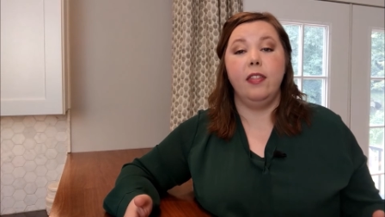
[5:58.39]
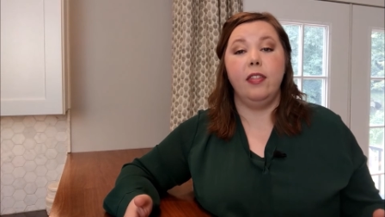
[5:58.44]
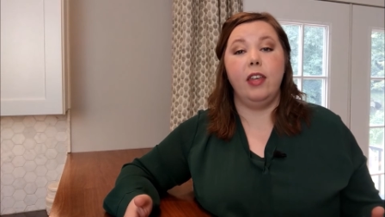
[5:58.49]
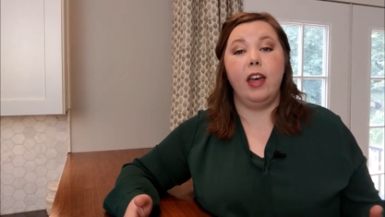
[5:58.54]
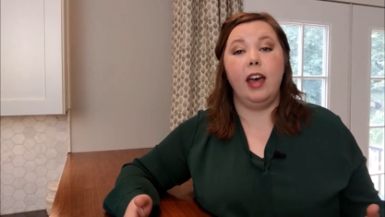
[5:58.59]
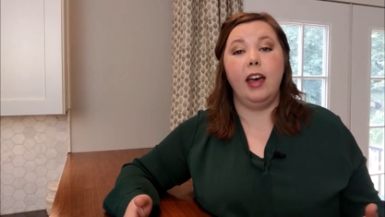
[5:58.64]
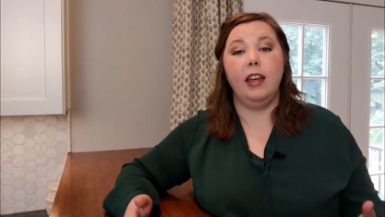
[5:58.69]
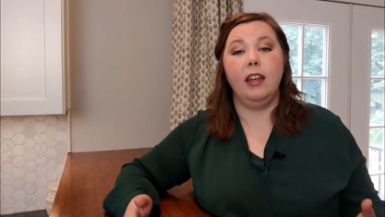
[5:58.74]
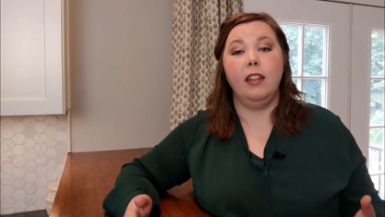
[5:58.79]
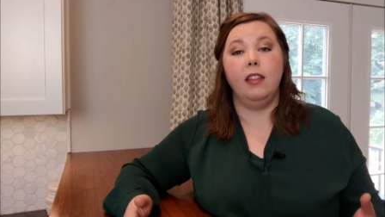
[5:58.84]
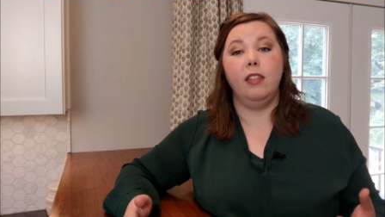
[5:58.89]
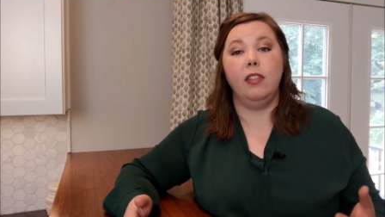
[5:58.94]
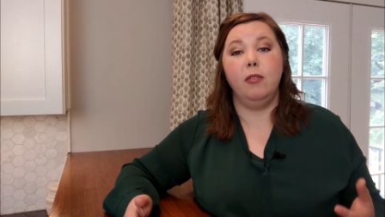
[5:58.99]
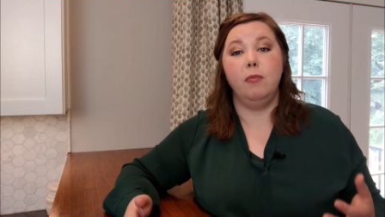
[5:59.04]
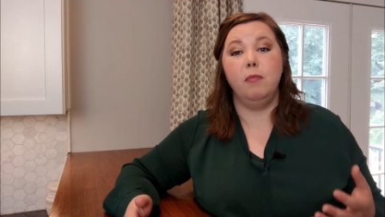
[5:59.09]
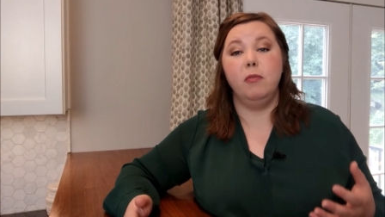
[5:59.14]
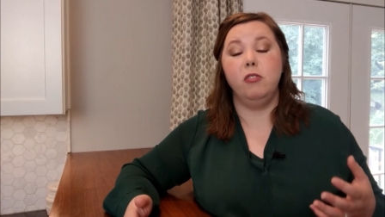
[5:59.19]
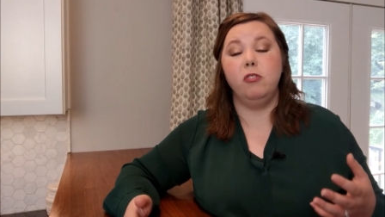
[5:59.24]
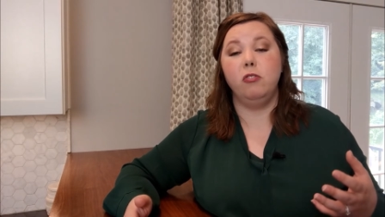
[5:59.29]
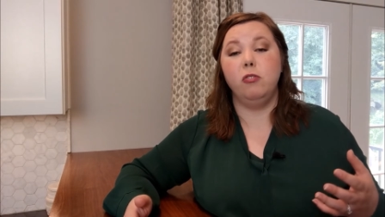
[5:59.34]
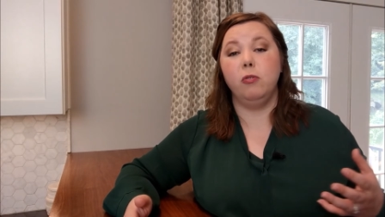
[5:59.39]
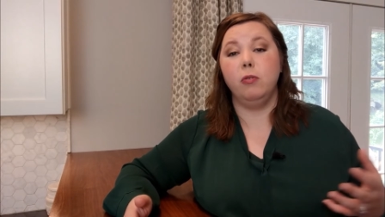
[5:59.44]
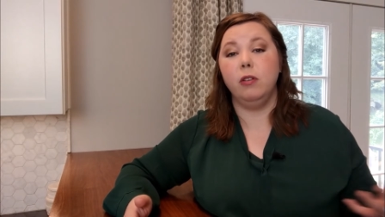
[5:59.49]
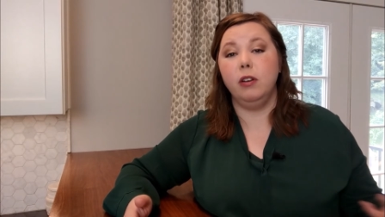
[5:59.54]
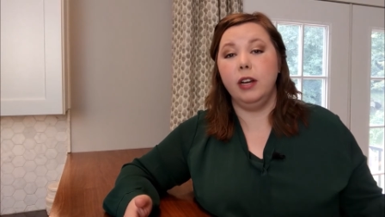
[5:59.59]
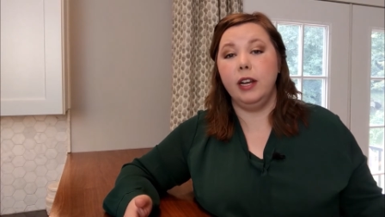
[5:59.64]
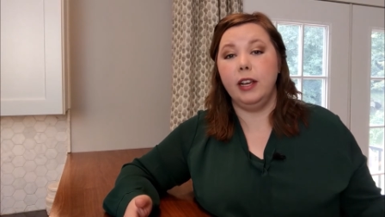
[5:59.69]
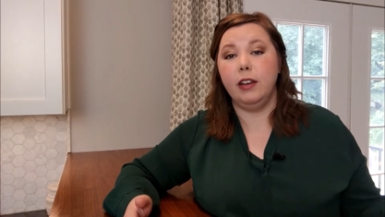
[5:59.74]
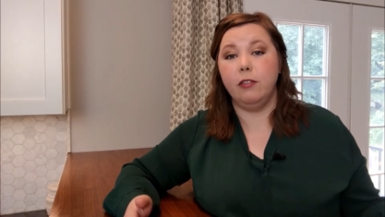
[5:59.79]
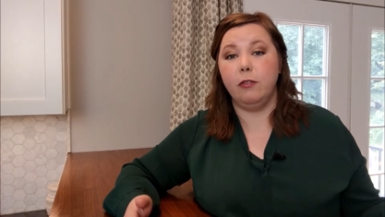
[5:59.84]
that the
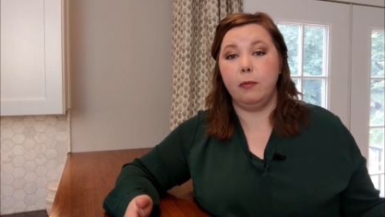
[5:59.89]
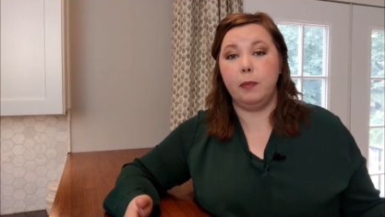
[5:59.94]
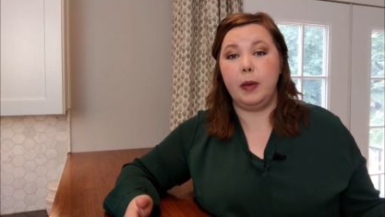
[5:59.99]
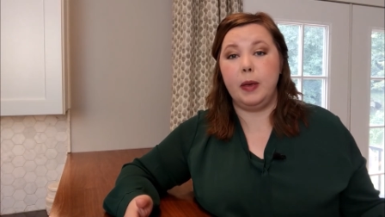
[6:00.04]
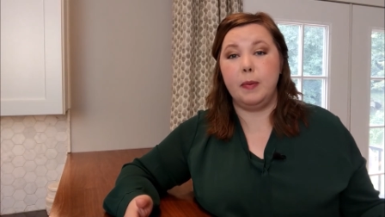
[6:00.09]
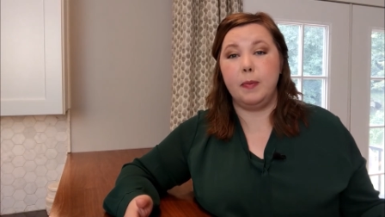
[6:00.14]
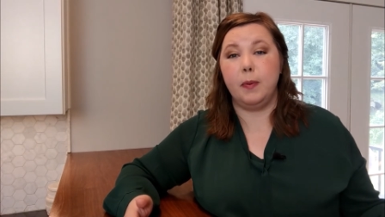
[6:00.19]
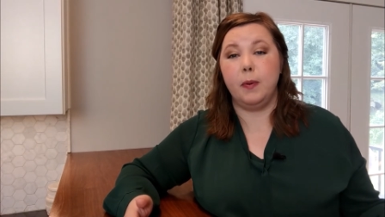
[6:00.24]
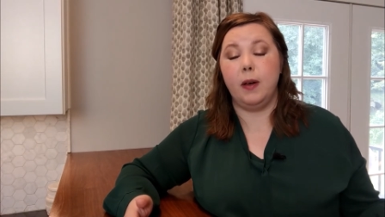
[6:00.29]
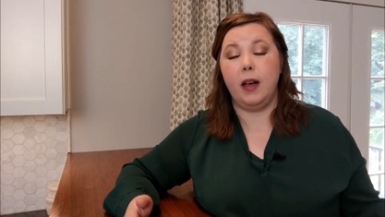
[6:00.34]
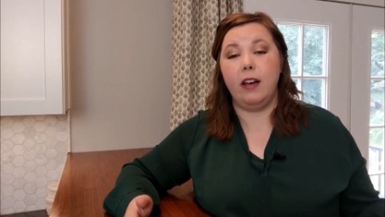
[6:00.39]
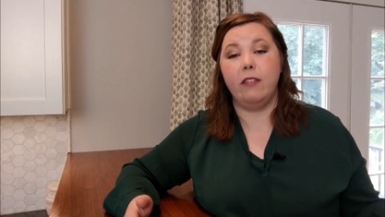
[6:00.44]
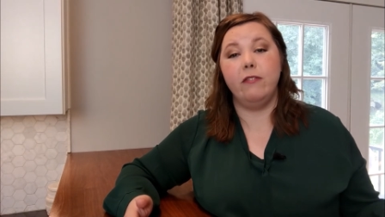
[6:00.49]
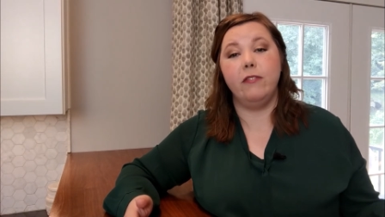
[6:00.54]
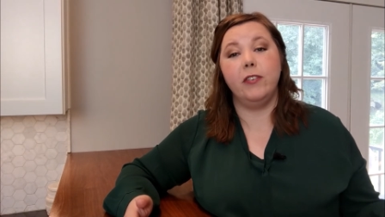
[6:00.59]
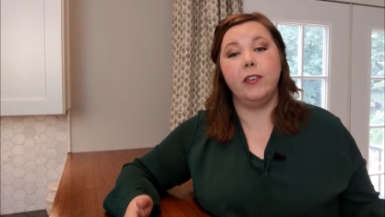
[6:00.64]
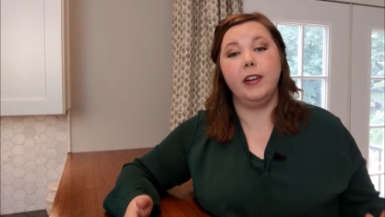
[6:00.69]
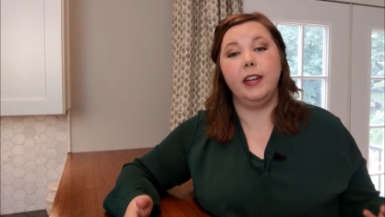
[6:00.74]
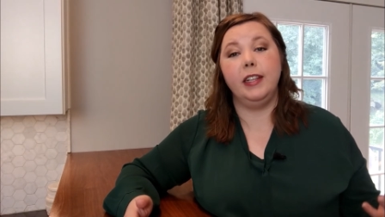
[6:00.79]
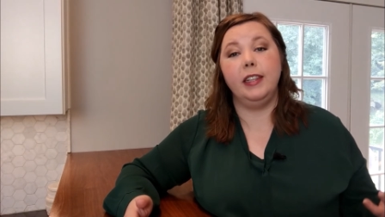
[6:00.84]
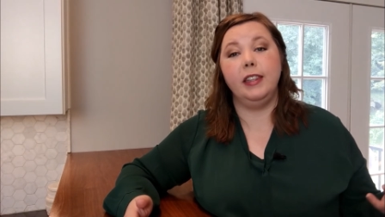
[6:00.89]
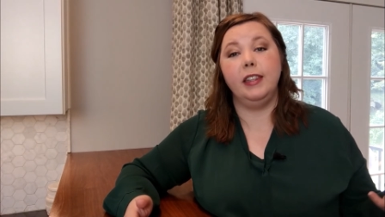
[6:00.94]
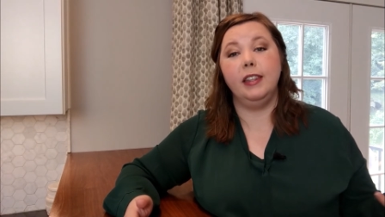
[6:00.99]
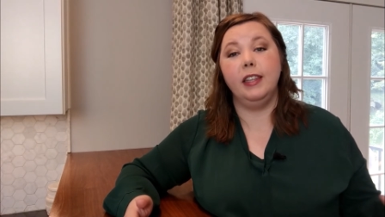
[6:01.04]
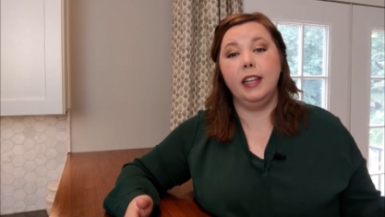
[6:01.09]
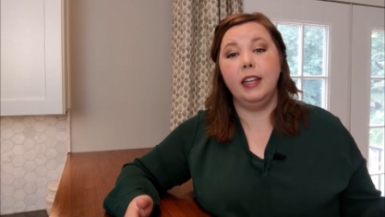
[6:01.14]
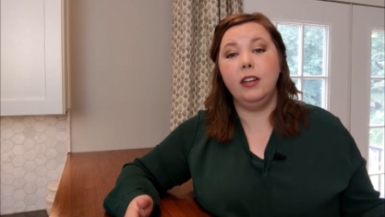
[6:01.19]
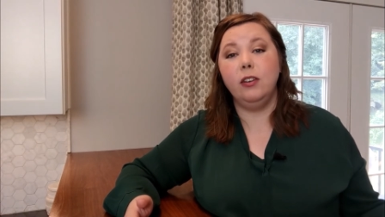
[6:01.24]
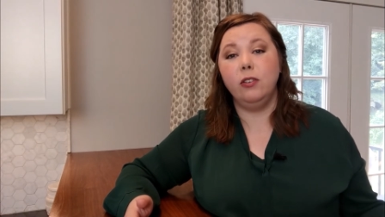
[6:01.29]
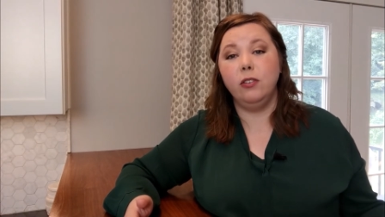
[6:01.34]
majority of people have very
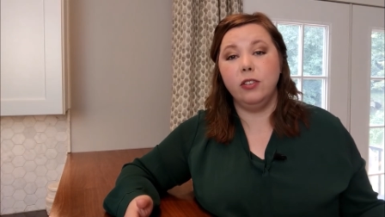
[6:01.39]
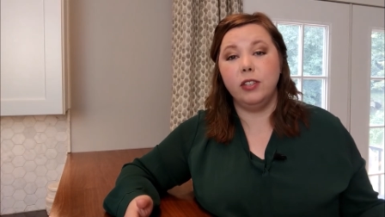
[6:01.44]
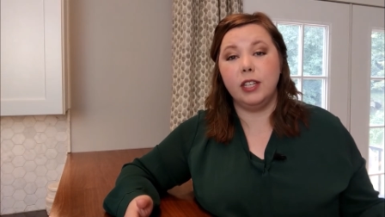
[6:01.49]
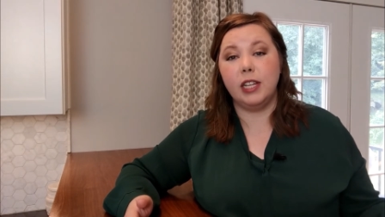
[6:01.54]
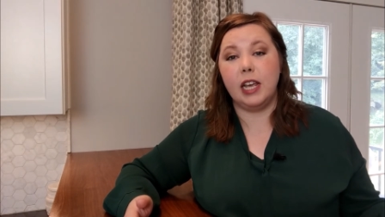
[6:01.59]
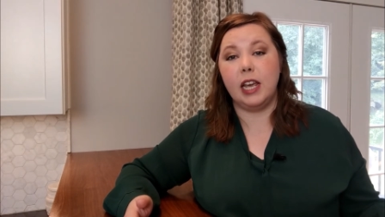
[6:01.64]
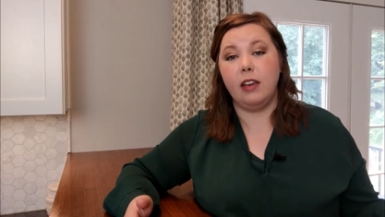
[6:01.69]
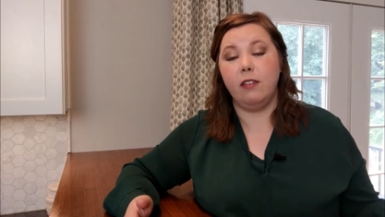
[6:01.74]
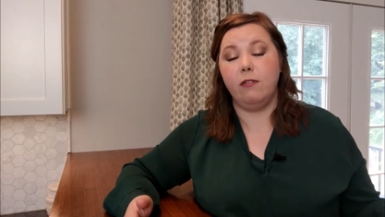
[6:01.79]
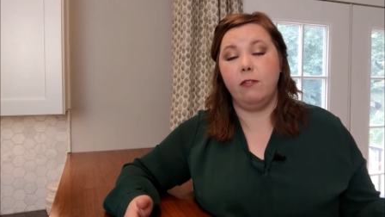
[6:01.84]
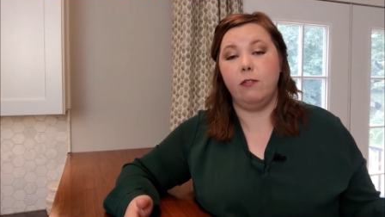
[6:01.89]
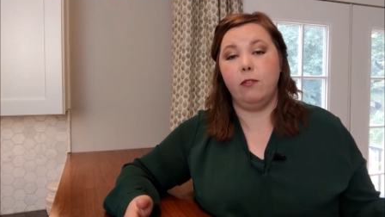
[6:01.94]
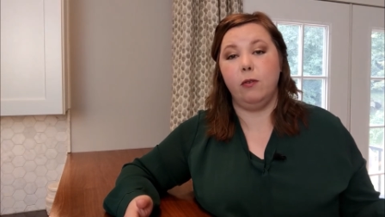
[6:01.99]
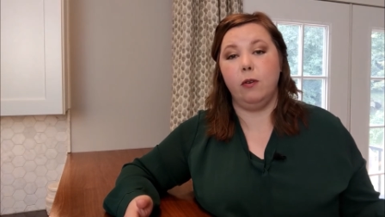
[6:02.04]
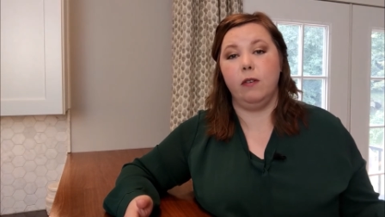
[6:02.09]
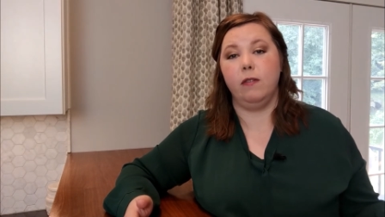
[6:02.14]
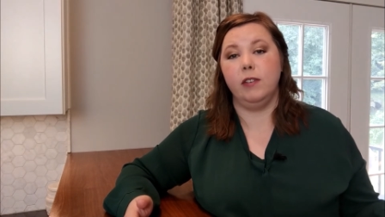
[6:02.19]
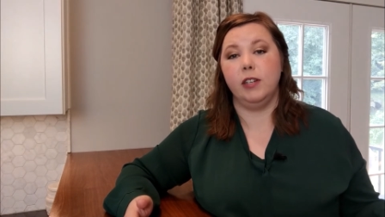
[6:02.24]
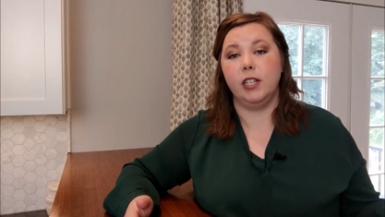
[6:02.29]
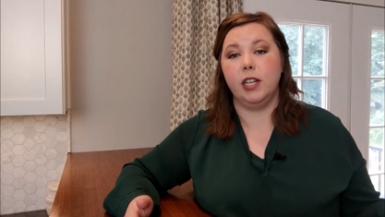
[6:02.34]
little saved for